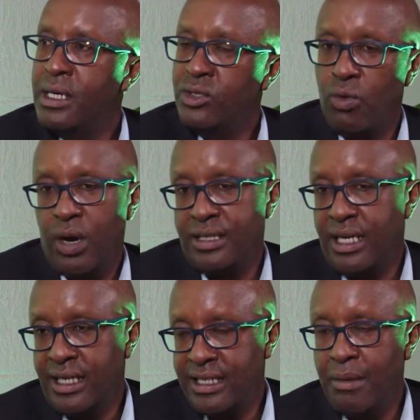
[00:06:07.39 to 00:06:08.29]
So
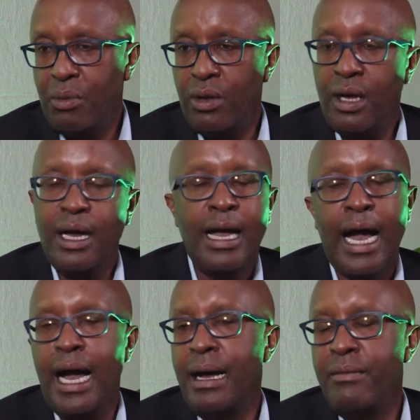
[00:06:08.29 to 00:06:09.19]
as an example,
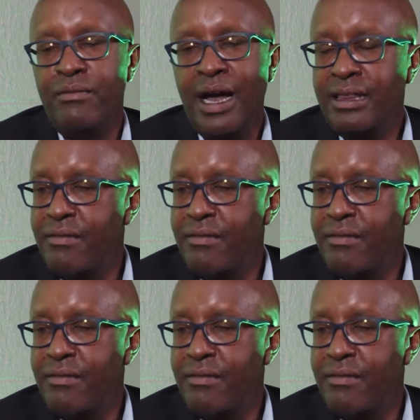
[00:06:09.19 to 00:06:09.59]
at